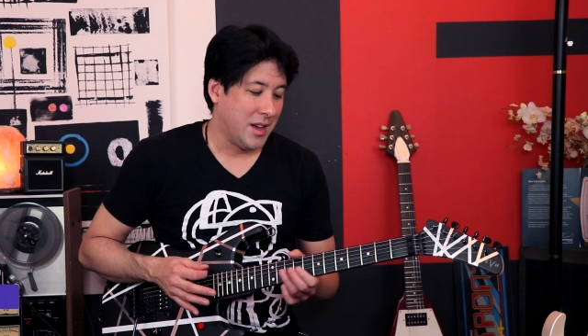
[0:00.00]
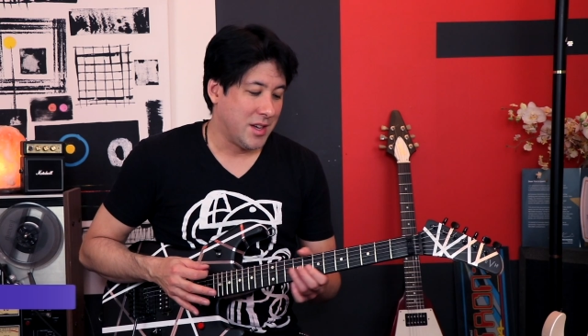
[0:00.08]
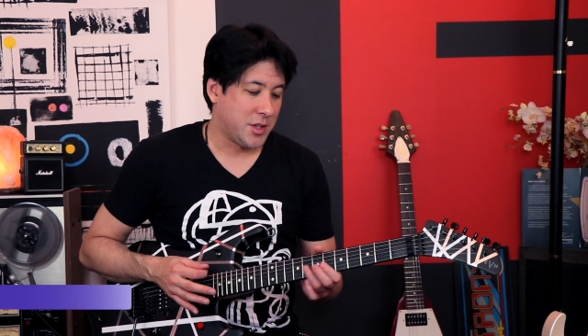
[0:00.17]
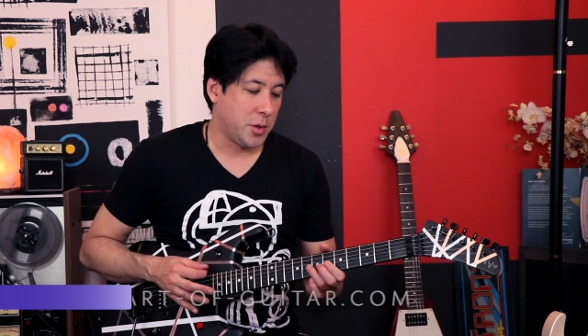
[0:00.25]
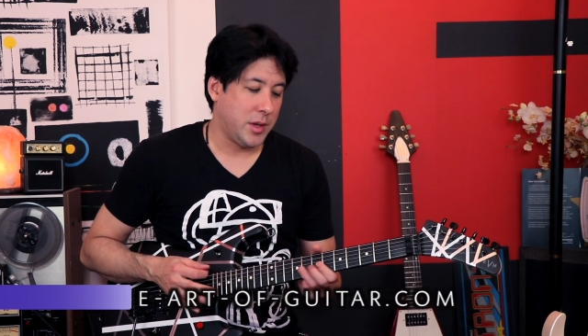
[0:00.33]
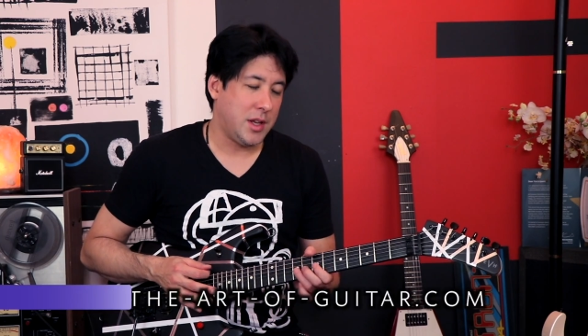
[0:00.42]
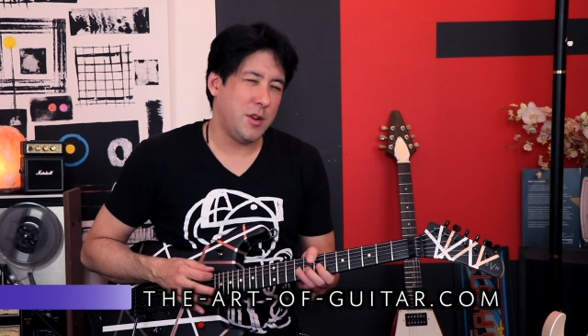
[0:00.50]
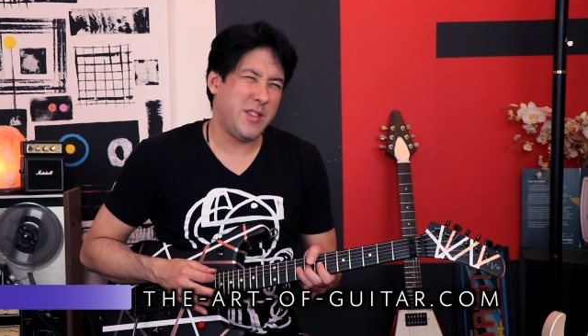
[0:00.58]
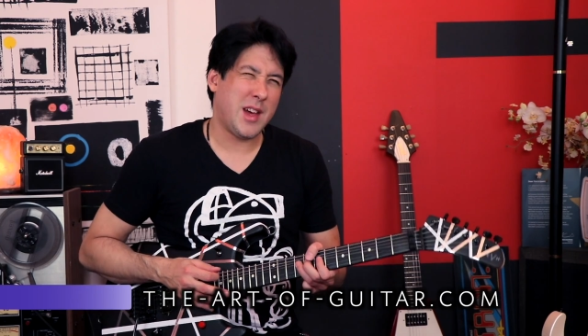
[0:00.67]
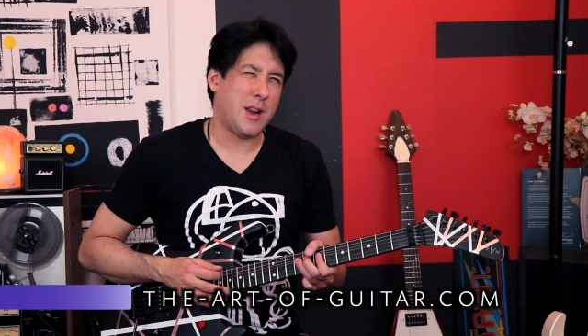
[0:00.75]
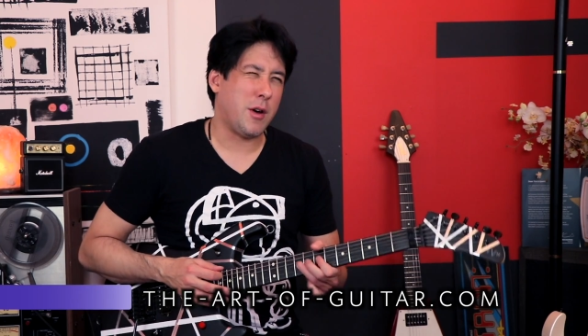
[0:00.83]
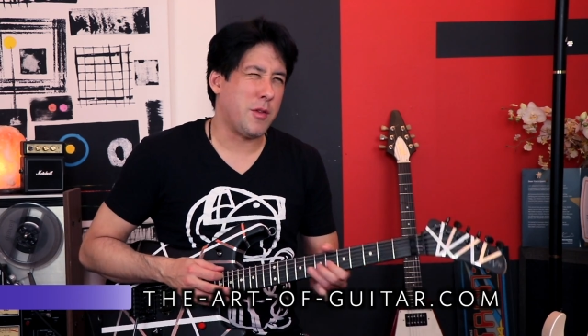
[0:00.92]
So to hear
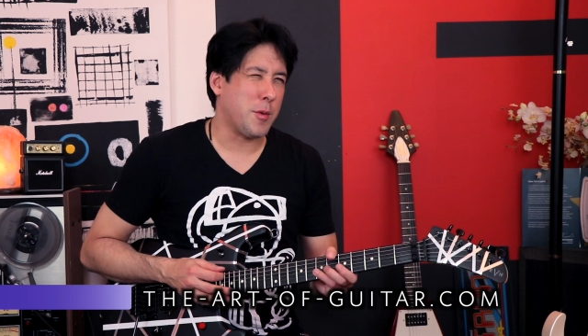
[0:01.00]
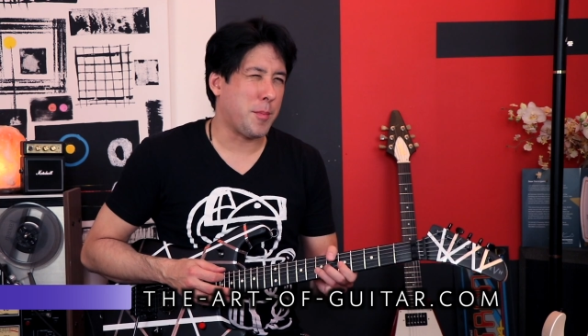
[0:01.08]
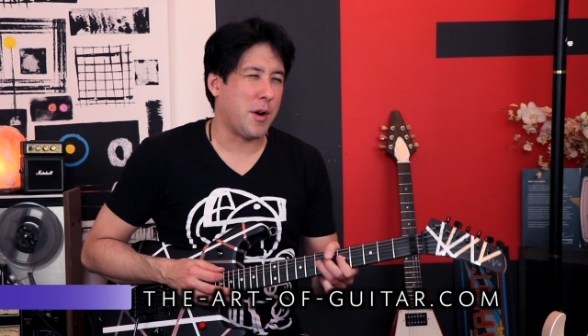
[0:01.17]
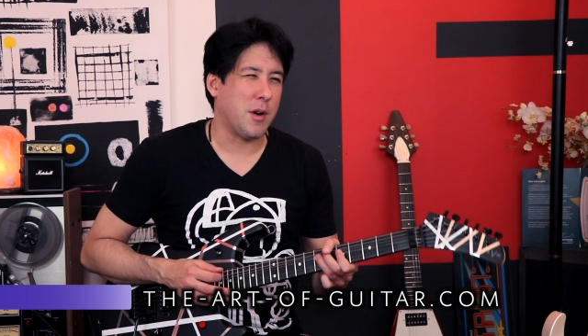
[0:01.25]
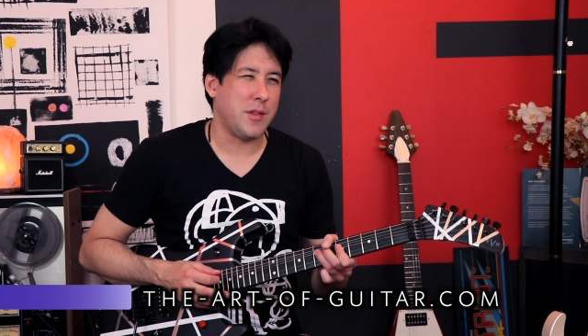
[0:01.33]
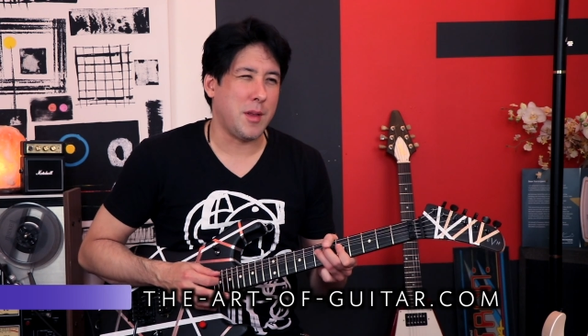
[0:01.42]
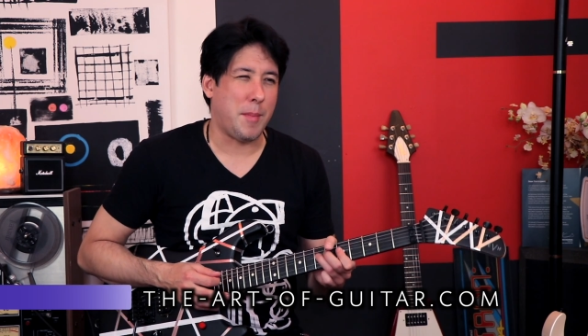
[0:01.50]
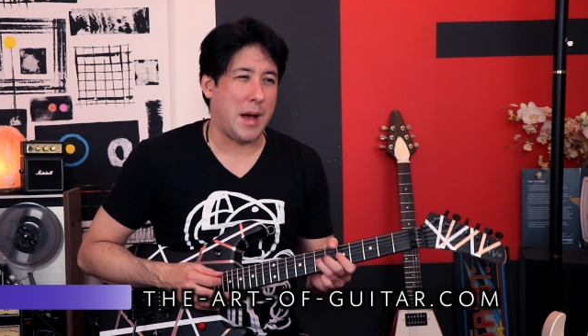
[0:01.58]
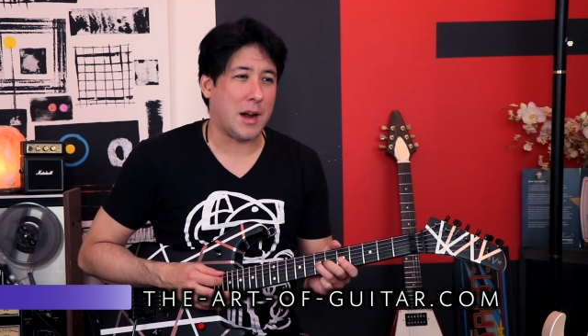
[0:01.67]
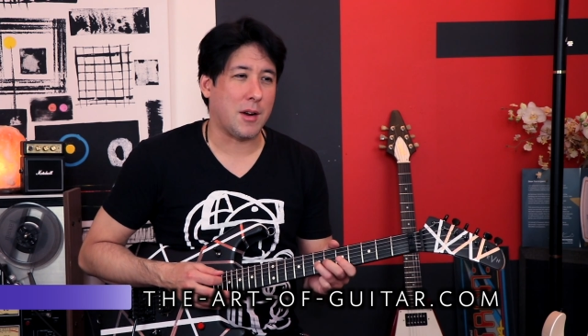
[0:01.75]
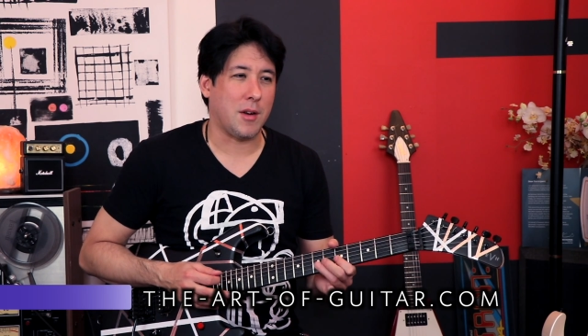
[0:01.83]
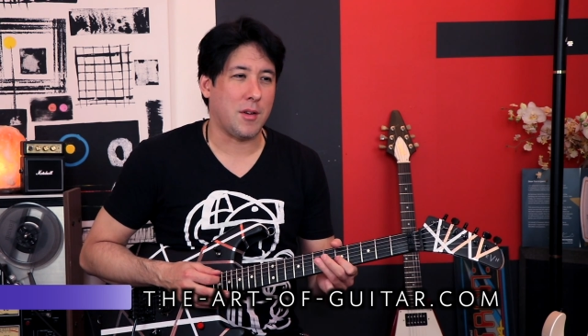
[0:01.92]
that other part in the
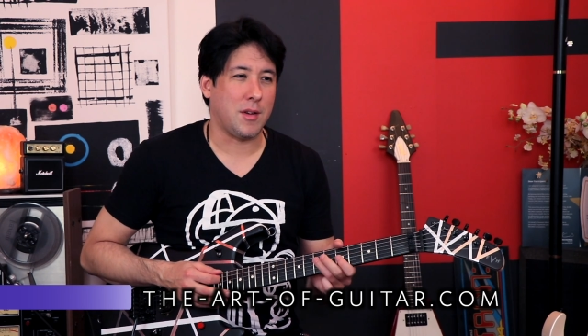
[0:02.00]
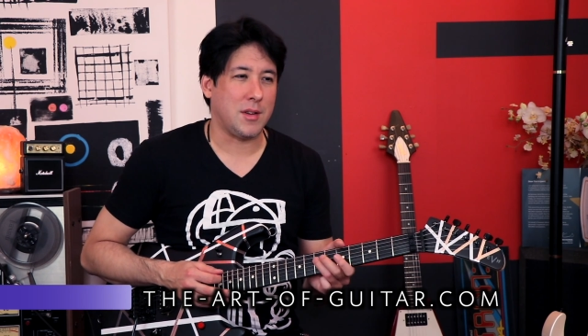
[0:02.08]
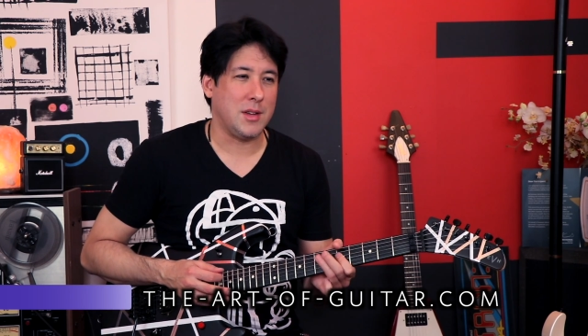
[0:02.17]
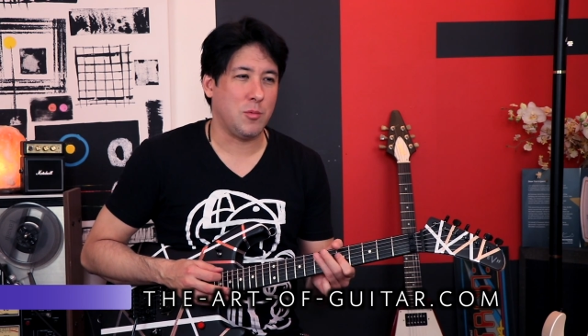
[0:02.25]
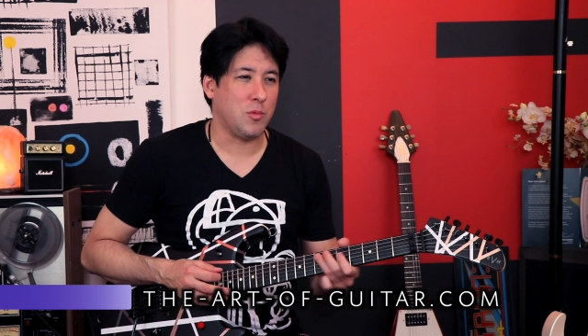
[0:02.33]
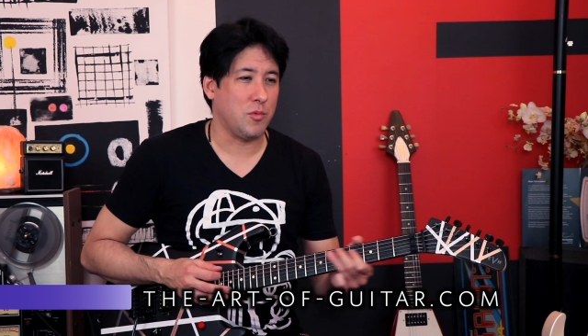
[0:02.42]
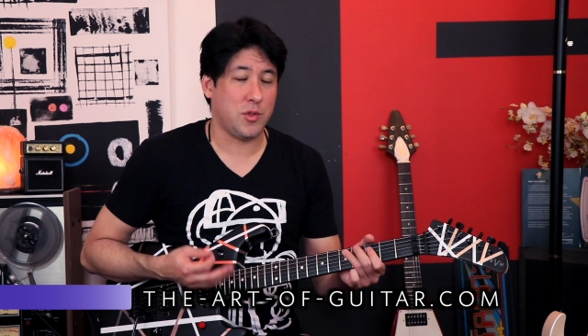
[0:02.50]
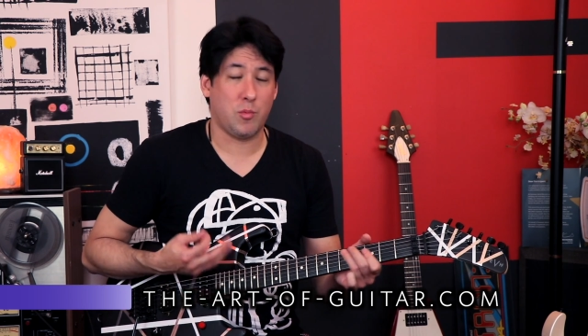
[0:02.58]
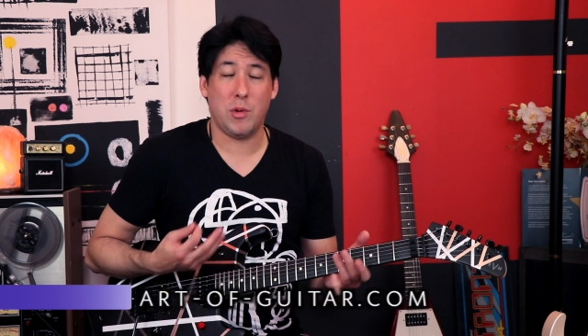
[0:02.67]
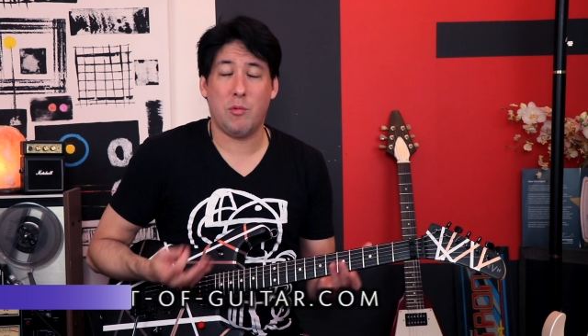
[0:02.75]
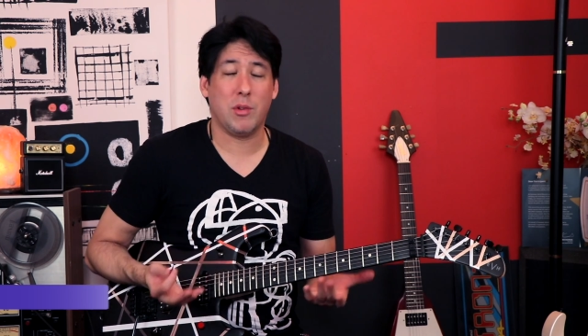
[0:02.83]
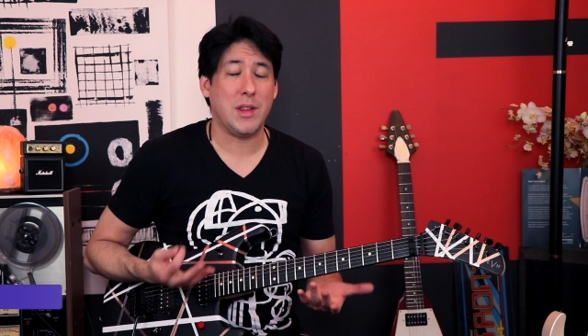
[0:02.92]
background, it was
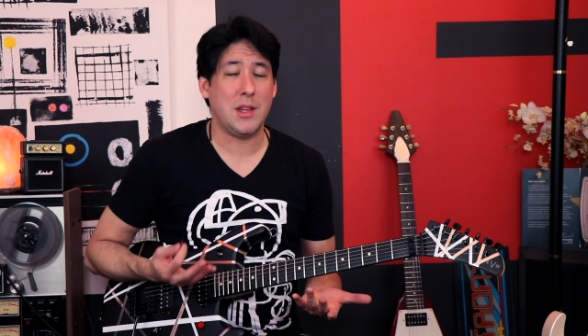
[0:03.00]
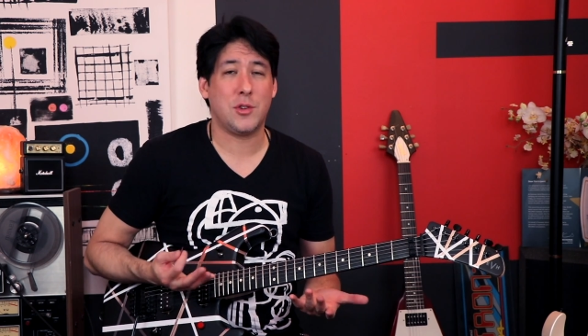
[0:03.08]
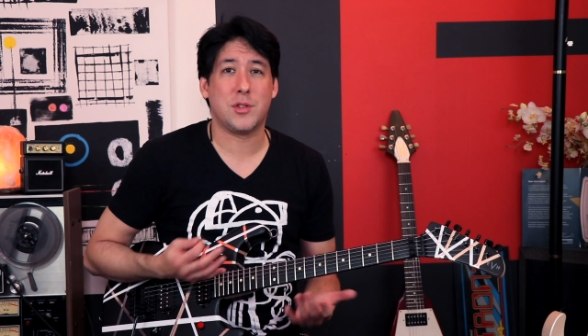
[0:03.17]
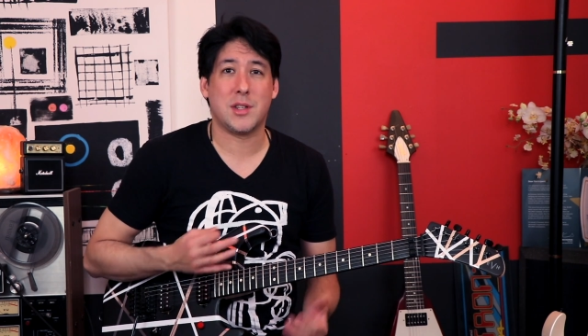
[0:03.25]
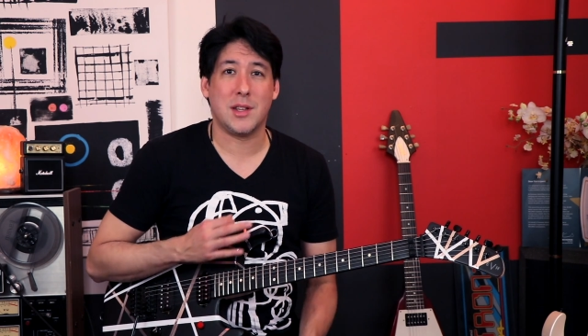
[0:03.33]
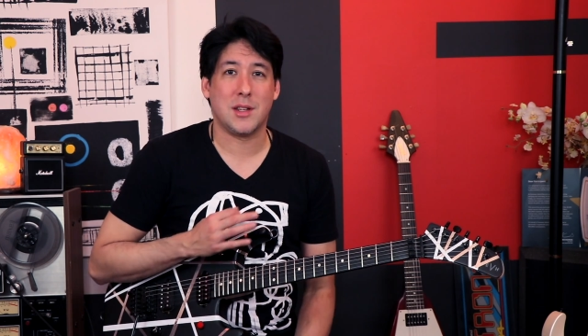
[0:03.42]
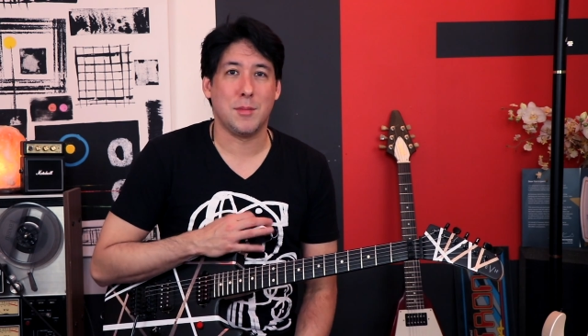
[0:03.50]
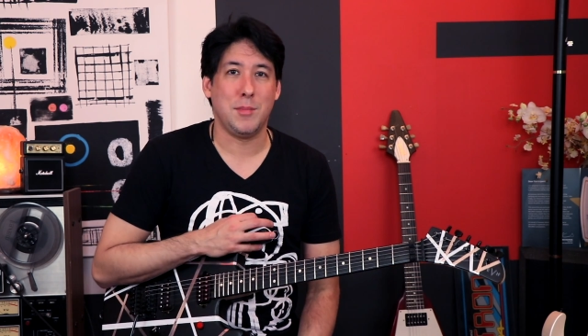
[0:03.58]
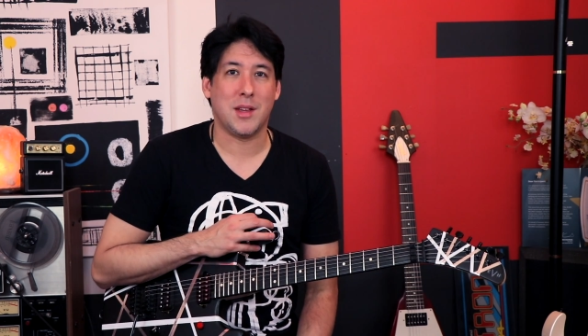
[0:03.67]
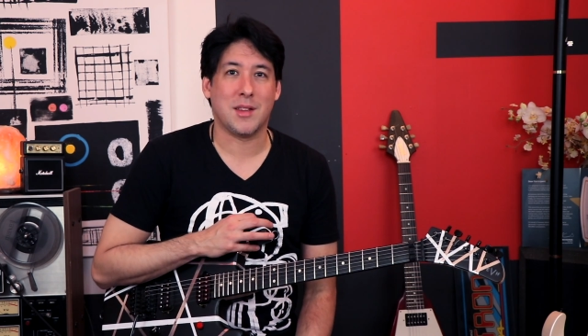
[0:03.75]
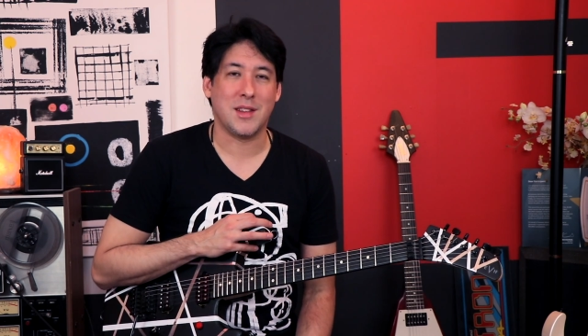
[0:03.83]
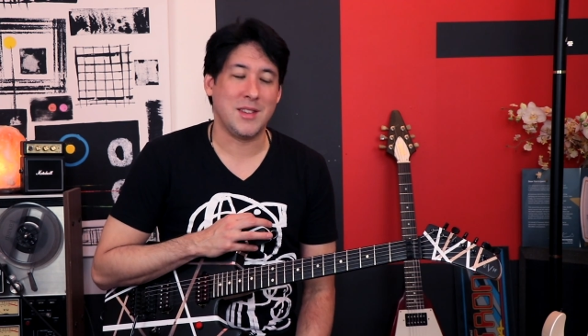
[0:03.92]
really interesting to
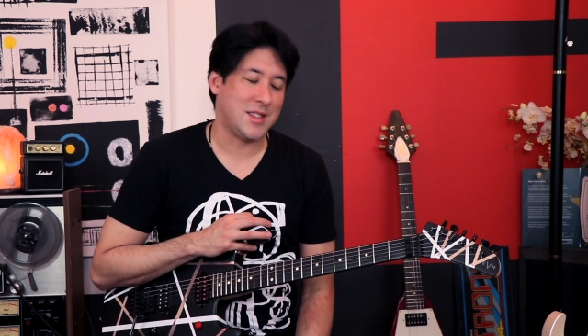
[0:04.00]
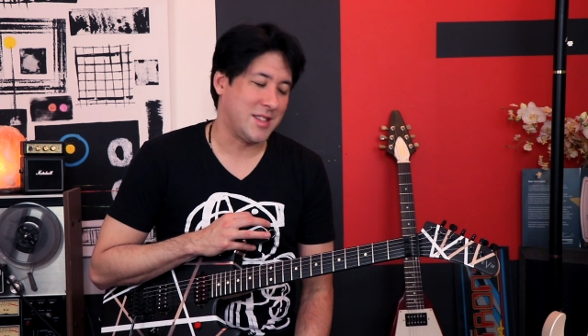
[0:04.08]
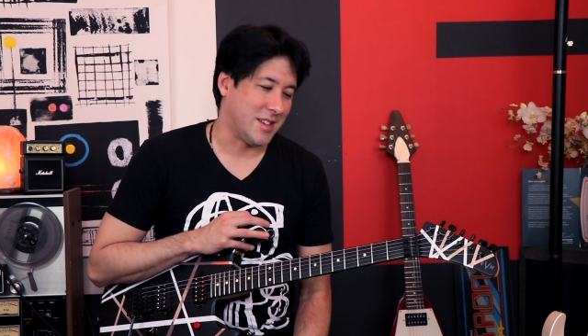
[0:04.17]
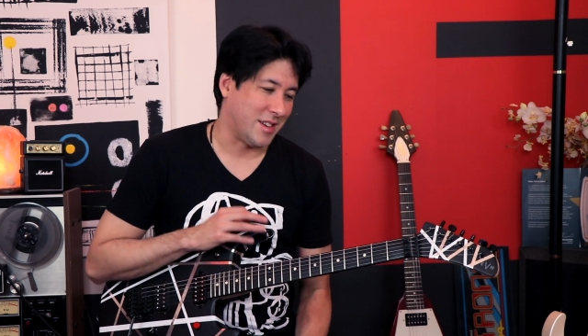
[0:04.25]
me at least.